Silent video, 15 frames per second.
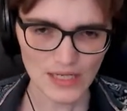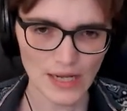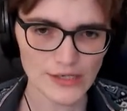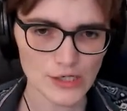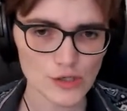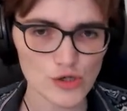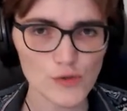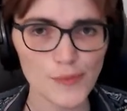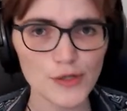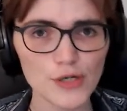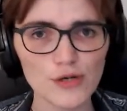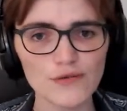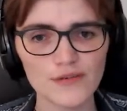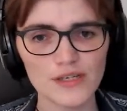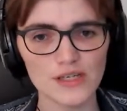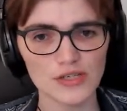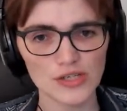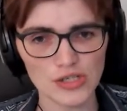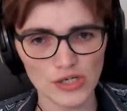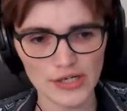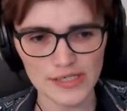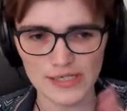So supernovae are
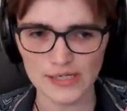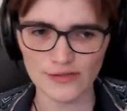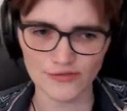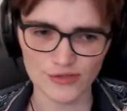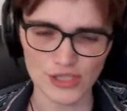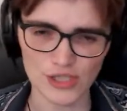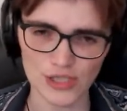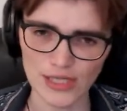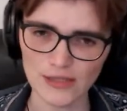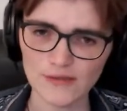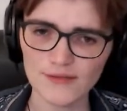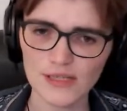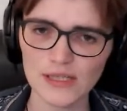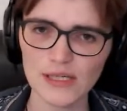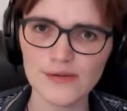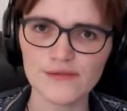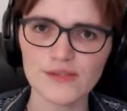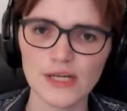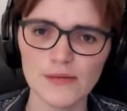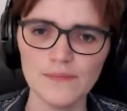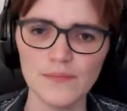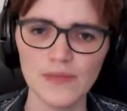stars that have reached the end of their
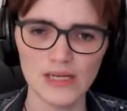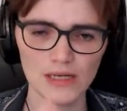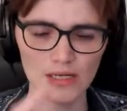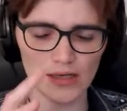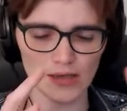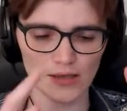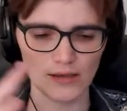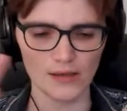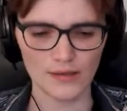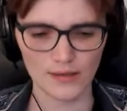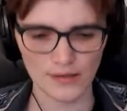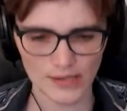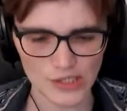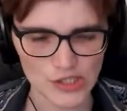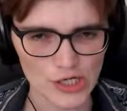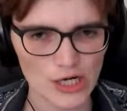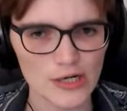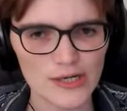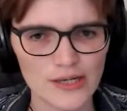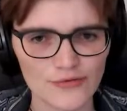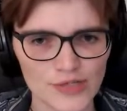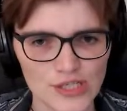lifetime. A star
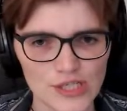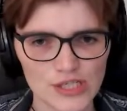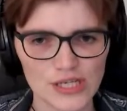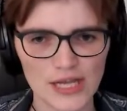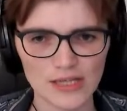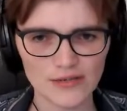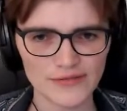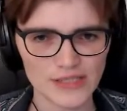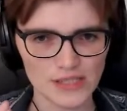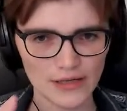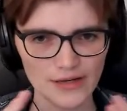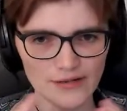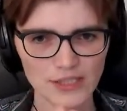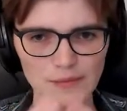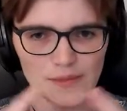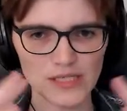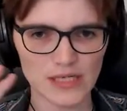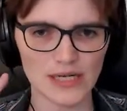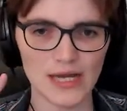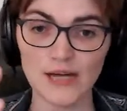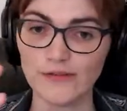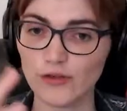that reaches the end of its lifetime is
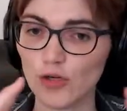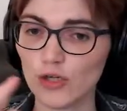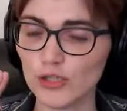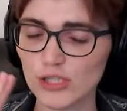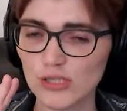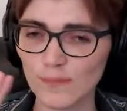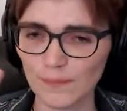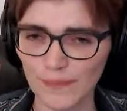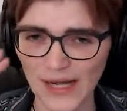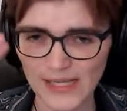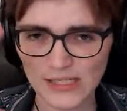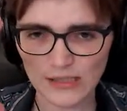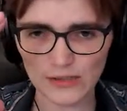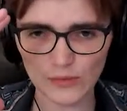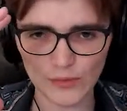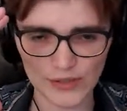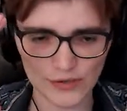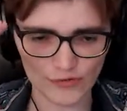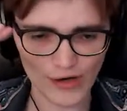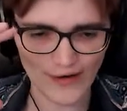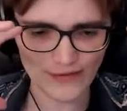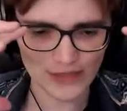going to have a constant battle with
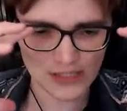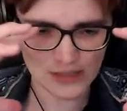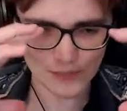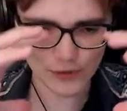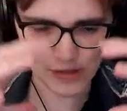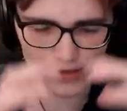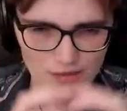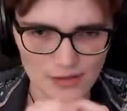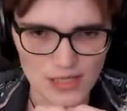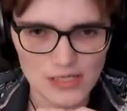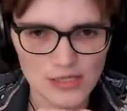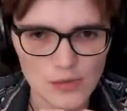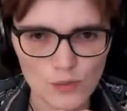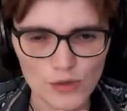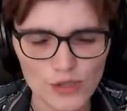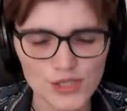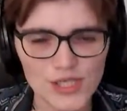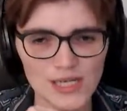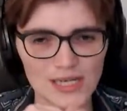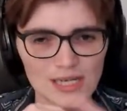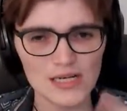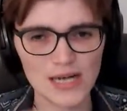gravity pulling things inwards
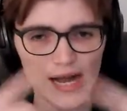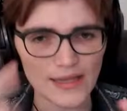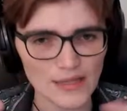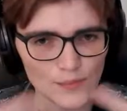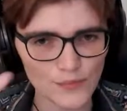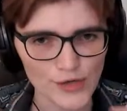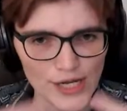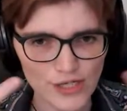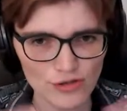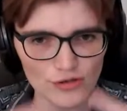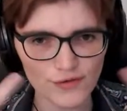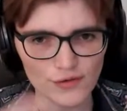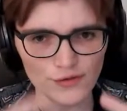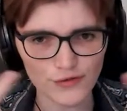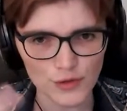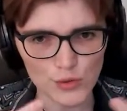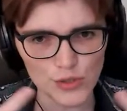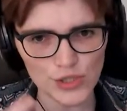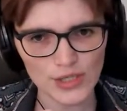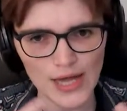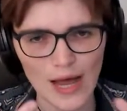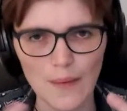and the pressure of the
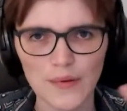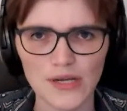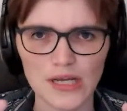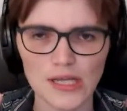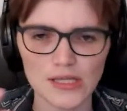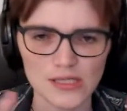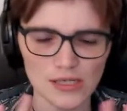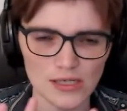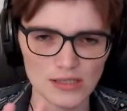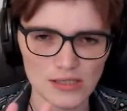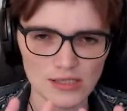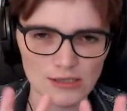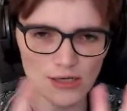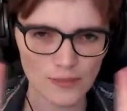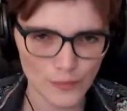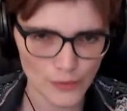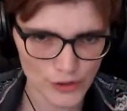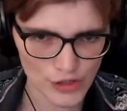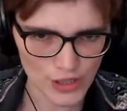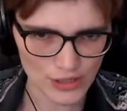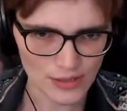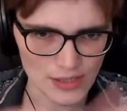fusion happening inside the star
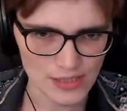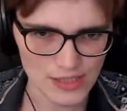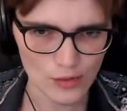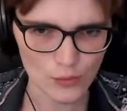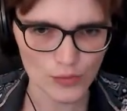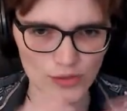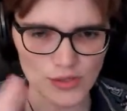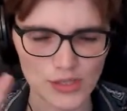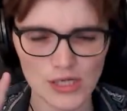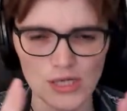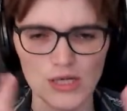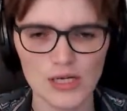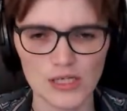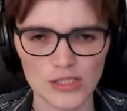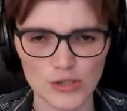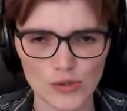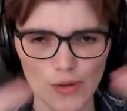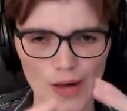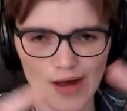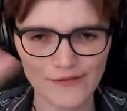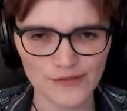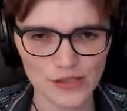pushing things outwards. So you
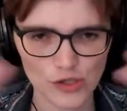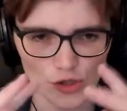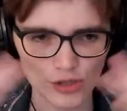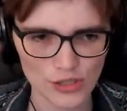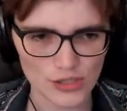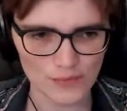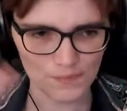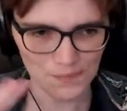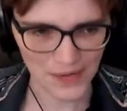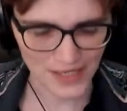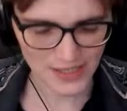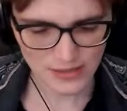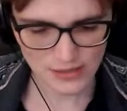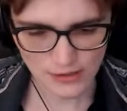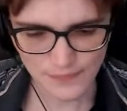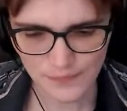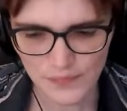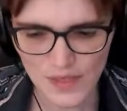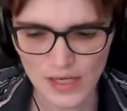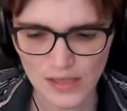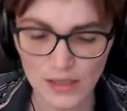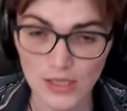have this constant battle.
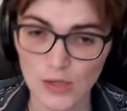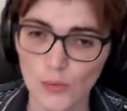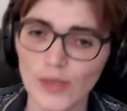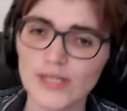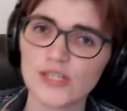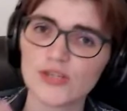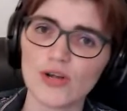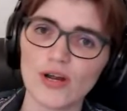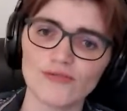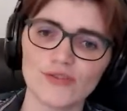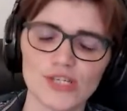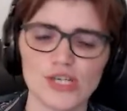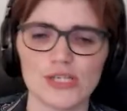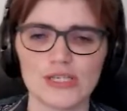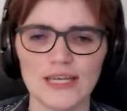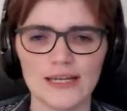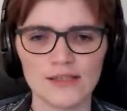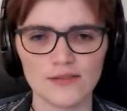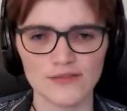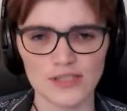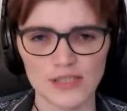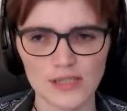When a star reaches the
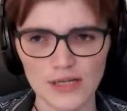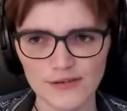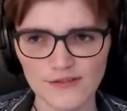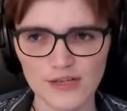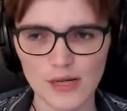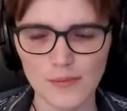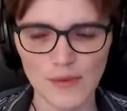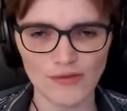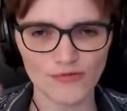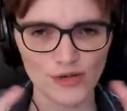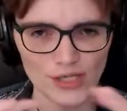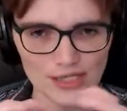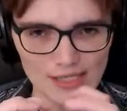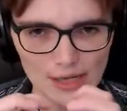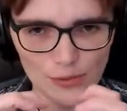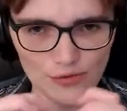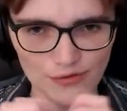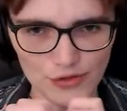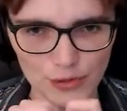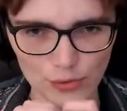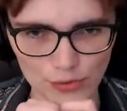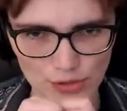end of its lifetime, it runs out of
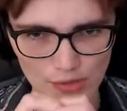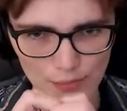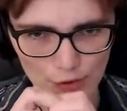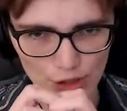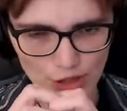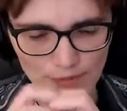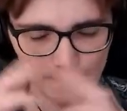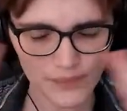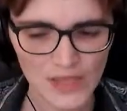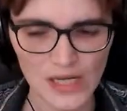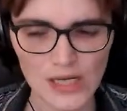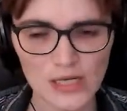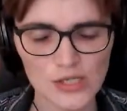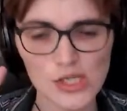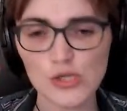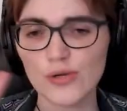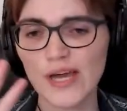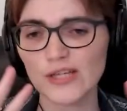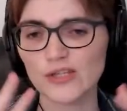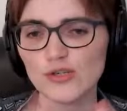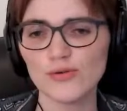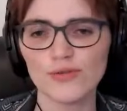fuel to burn. So you
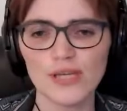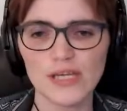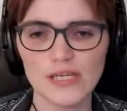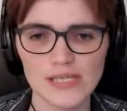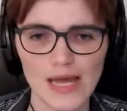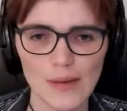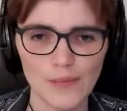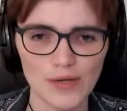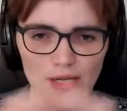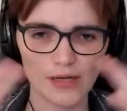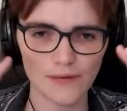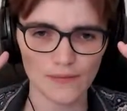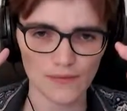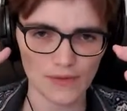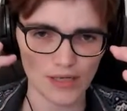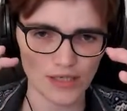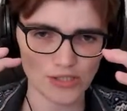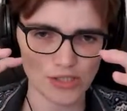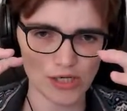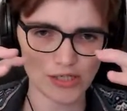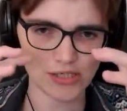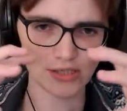get two things happening. It
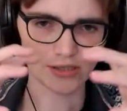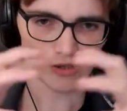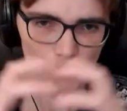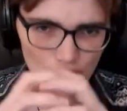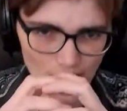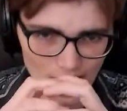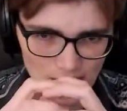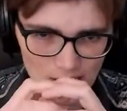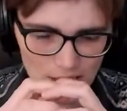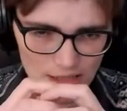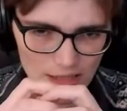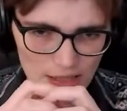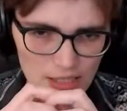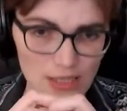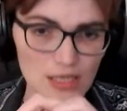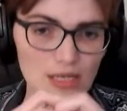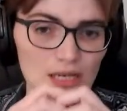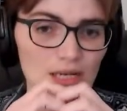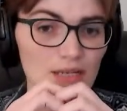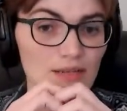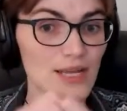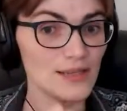starts to contract slightly,
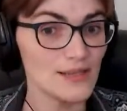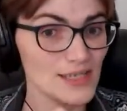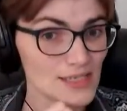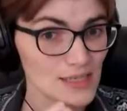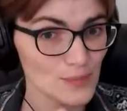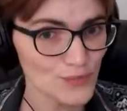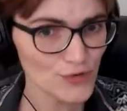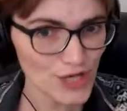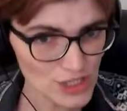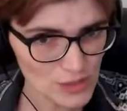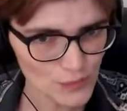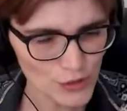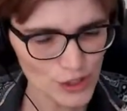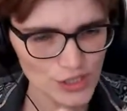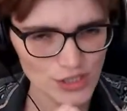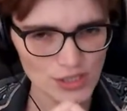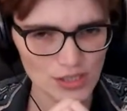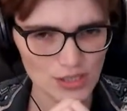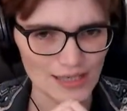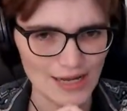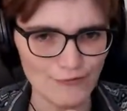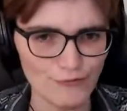then there's a pressure burst
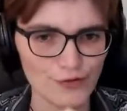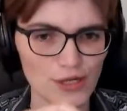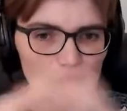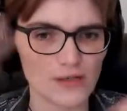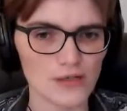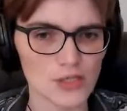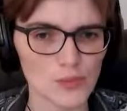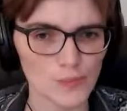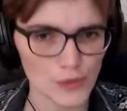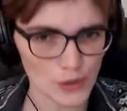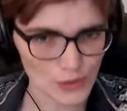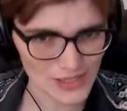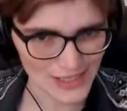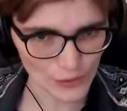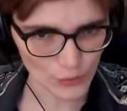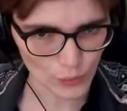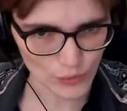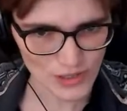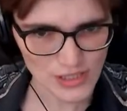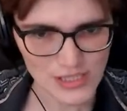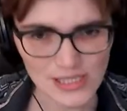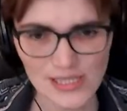and everything explodes
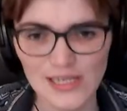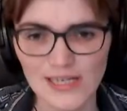outwards.